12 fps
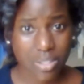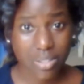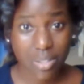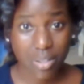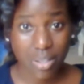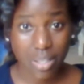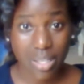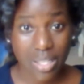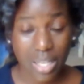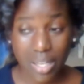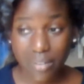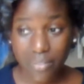Sorry,
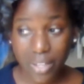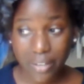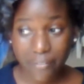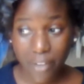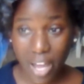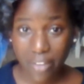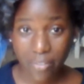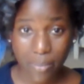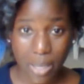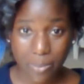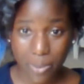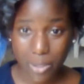I have like 5 in
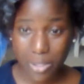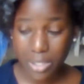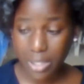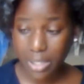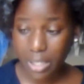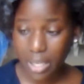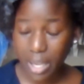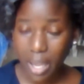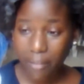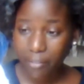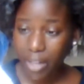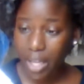my purse, and then I
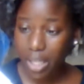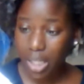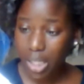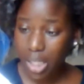have I